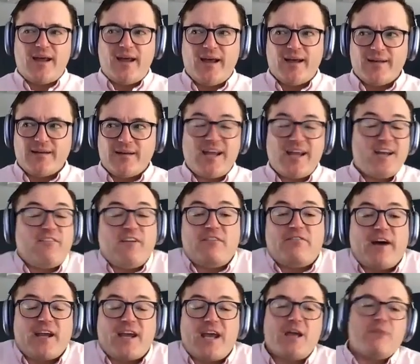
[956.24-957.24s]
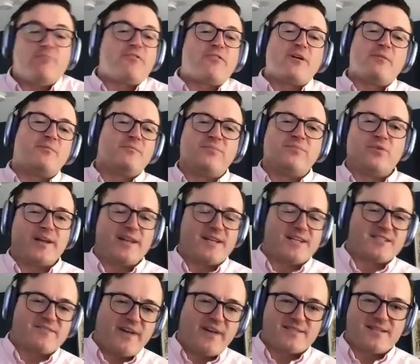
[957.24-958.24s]
if I came from one of
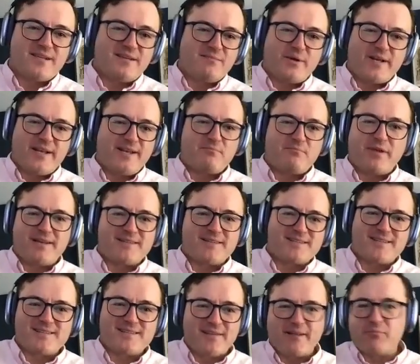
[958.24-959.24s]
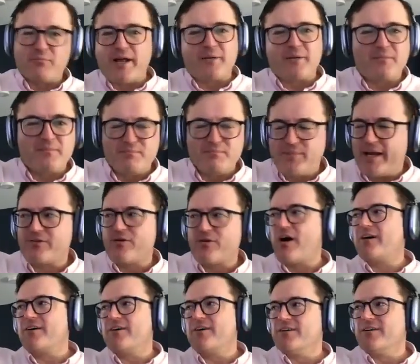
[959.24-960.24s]
these fancy places like
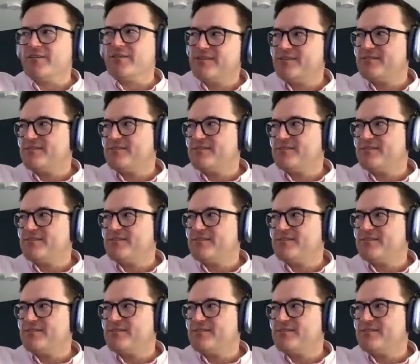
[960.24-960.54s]
BlackRock or,